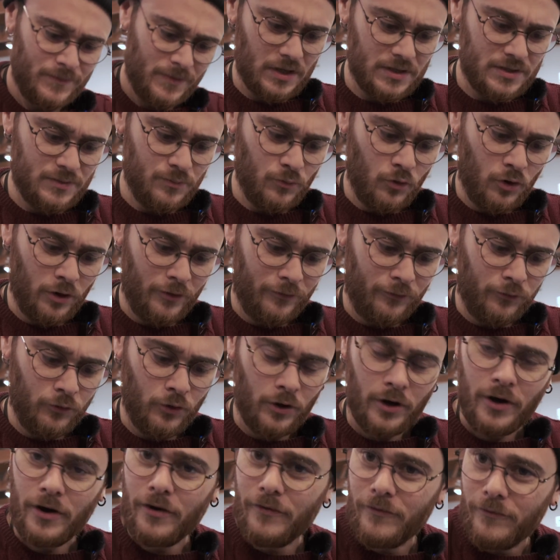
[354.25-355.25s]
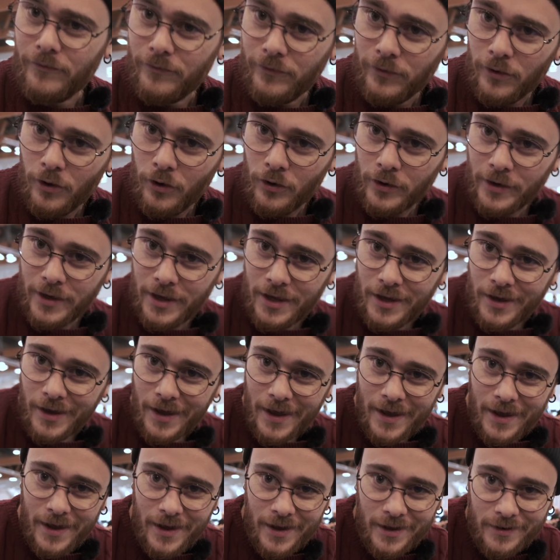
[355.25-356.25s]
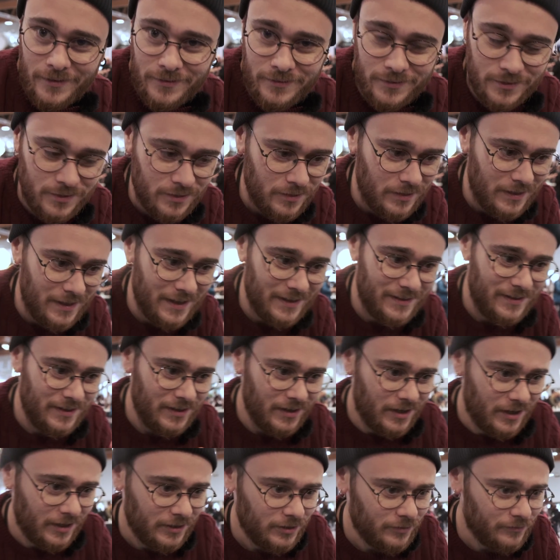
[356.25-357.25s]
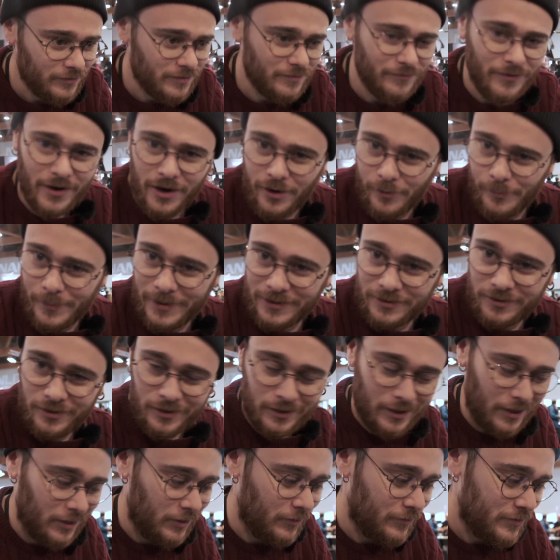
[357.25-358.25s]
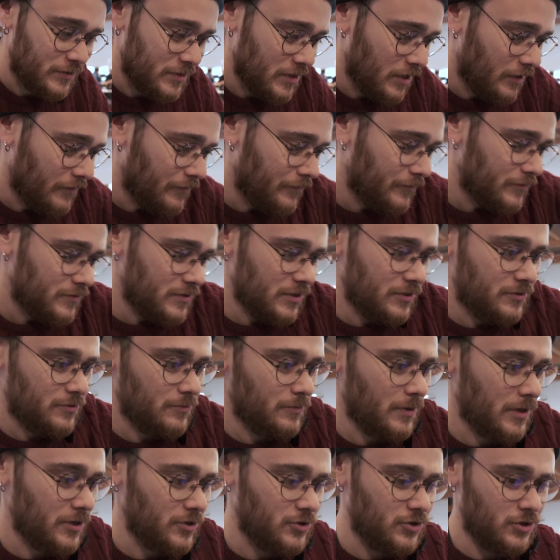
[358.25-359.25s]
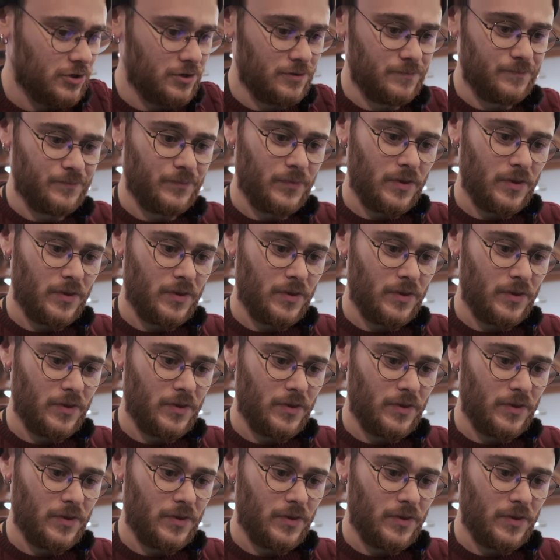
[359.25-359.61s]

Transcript: It's more for vlogging and getting kind of environmental kind of stuff situation.